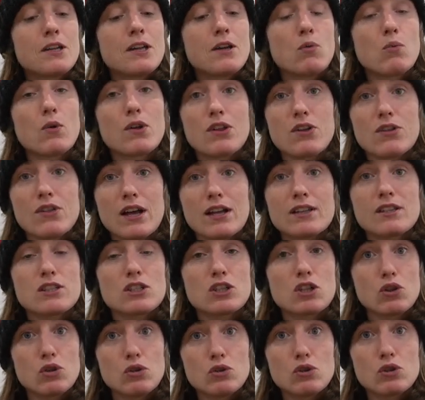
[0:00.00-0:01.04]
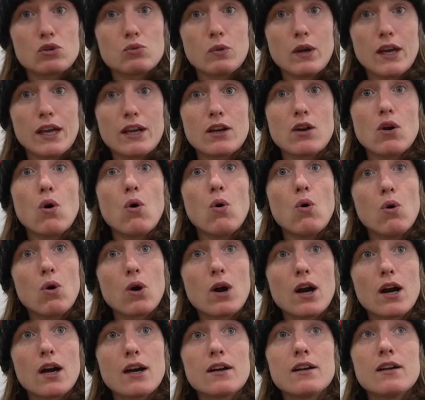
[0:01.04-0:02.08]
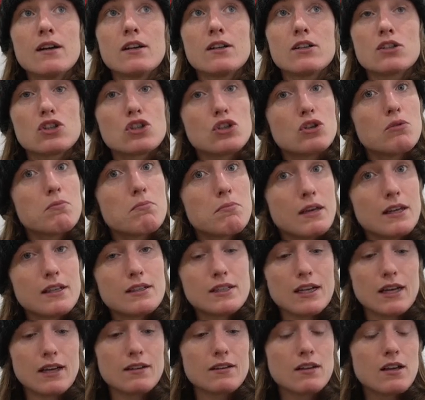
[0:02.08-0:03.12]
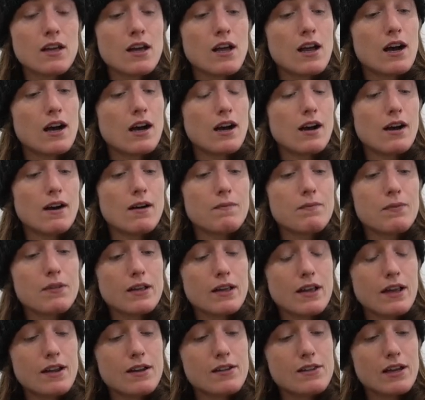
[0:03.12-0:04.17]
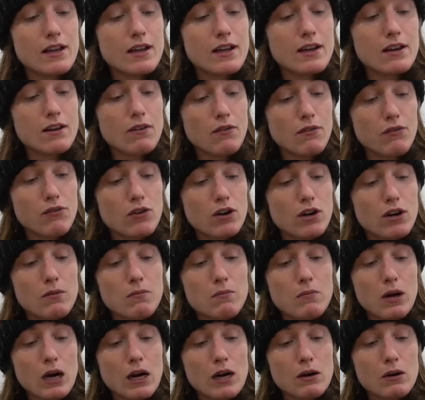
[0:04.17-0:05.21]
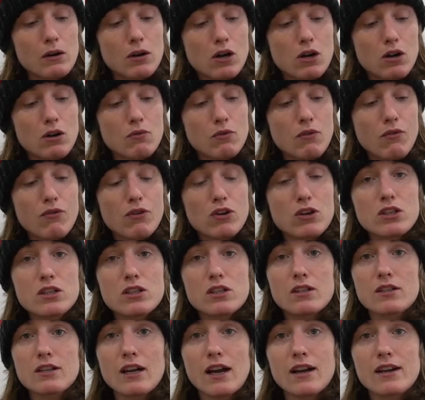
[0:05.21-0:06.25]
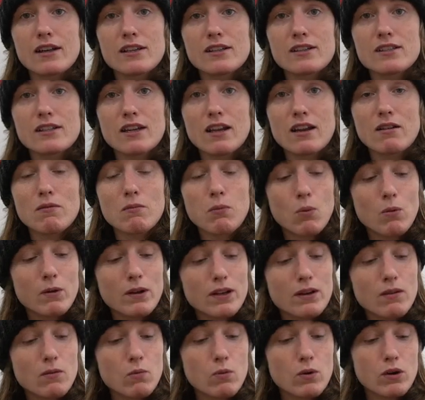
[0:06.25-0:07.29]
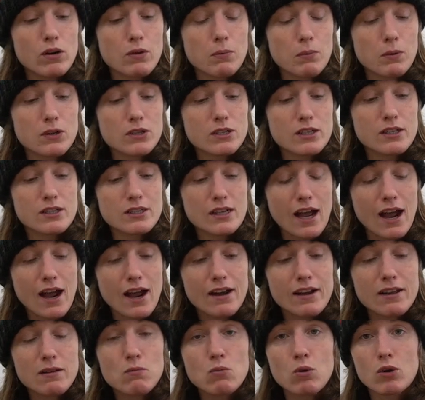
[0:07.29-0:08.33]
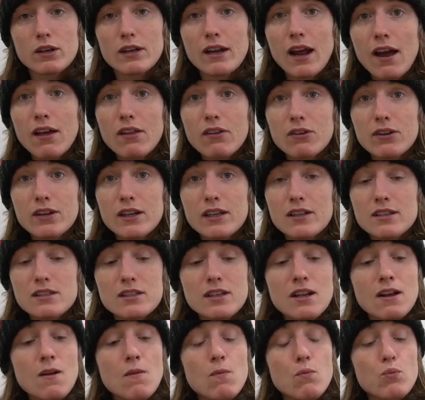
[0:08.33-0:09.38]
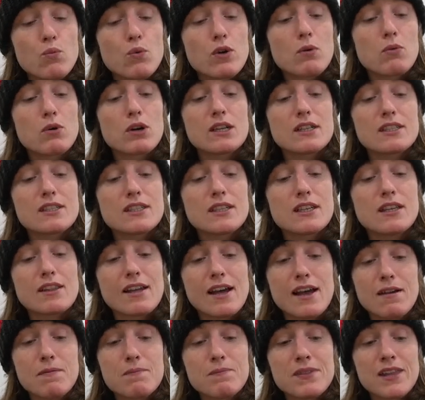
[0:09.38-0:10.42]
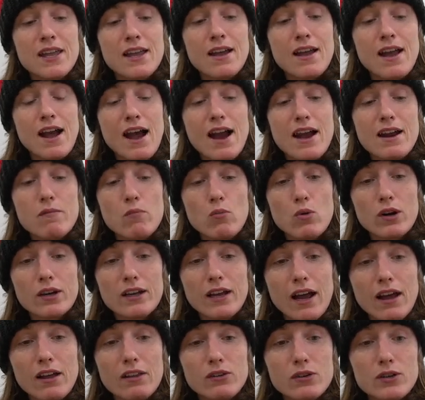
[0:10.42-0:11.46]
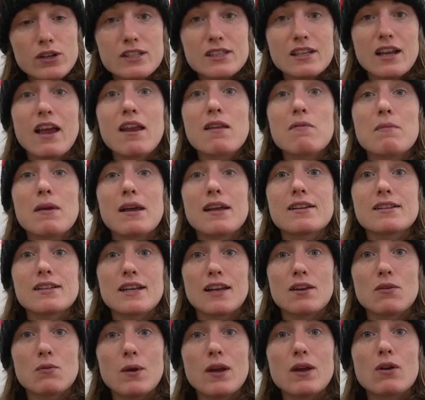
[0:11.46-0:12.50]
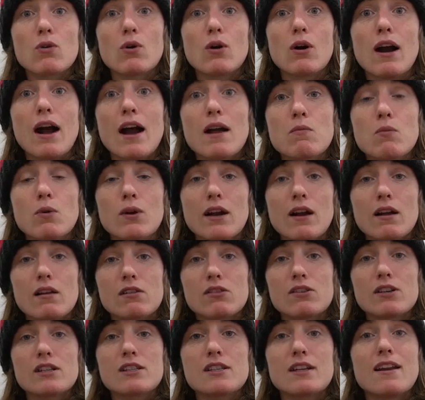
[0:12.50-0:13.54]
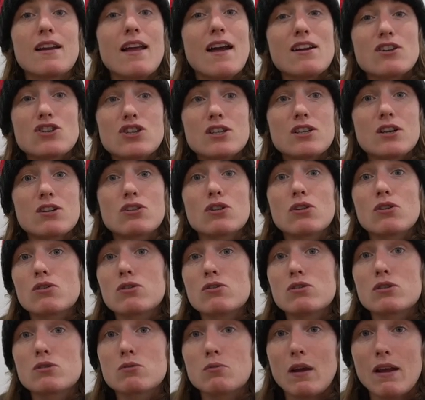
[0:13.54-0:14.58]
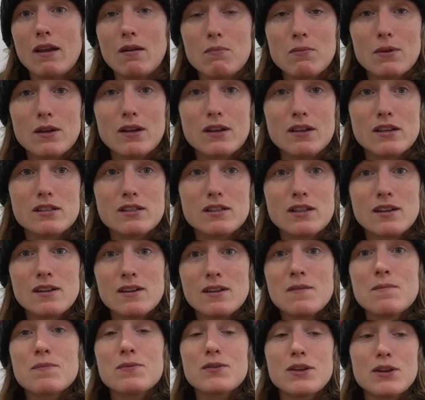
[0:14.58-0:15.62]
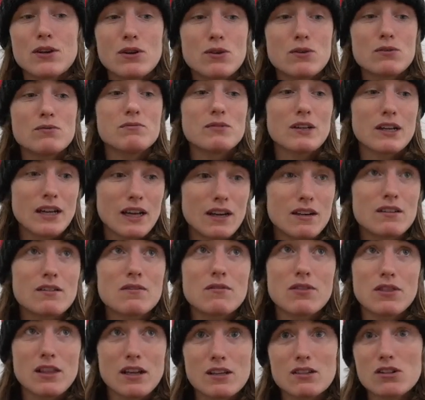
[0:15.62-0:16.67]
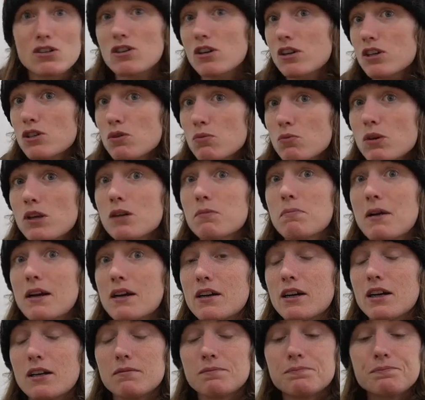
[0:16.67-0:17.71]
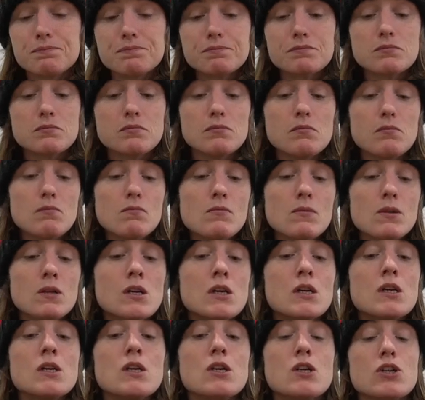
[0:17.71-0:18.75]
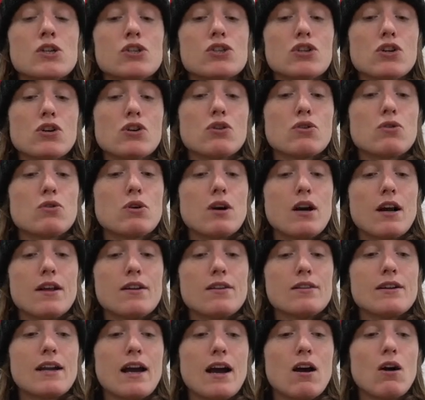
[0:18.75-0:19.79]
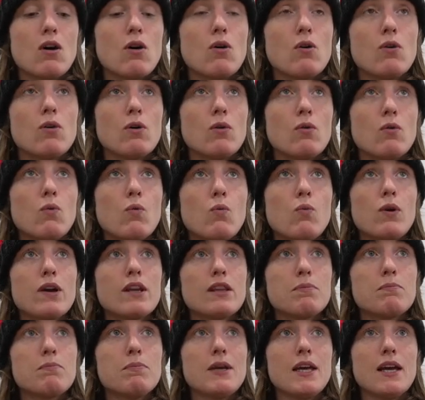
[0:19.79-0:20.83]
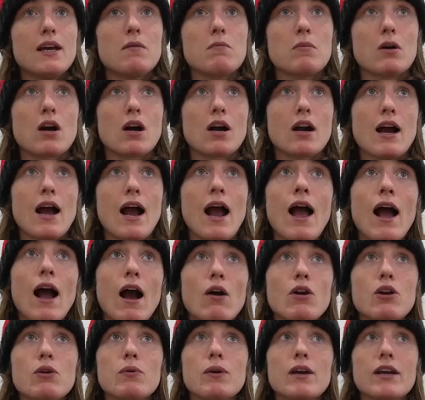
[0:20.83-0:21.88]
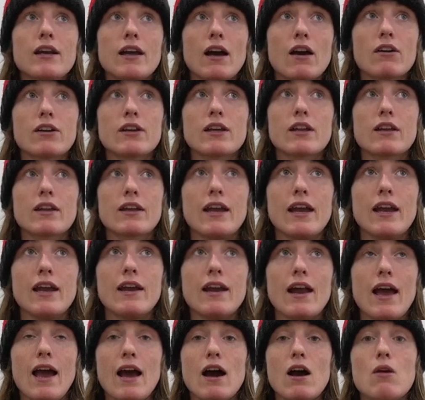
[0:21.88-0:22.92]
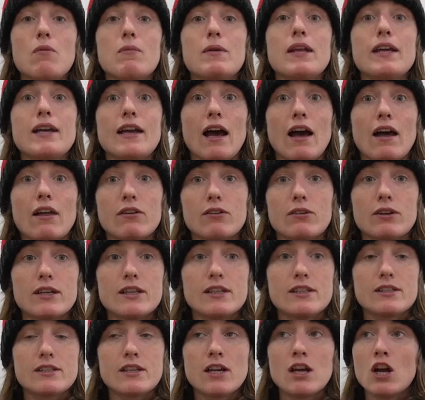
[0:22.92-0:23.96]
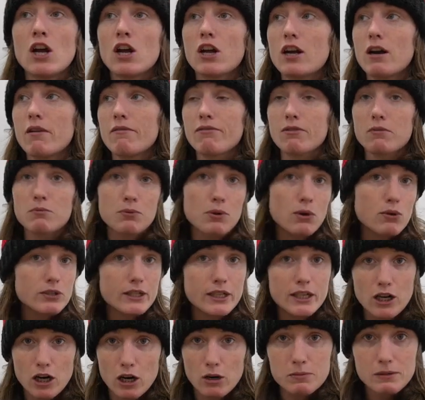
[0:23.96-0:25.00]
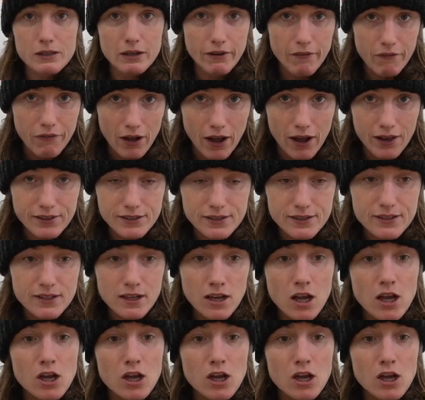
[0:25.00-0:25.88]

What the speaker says: whether that's to lose weight or to maintain. And then from our reverse dieting standpoint, where the person is adding more calories, we want to see them add more calories and maintain weight, or add more calories and actually start to lose weight because, again, things are starting to work better. So now with BMR, how do we calculate how many calories come from protein, carbs, and fats?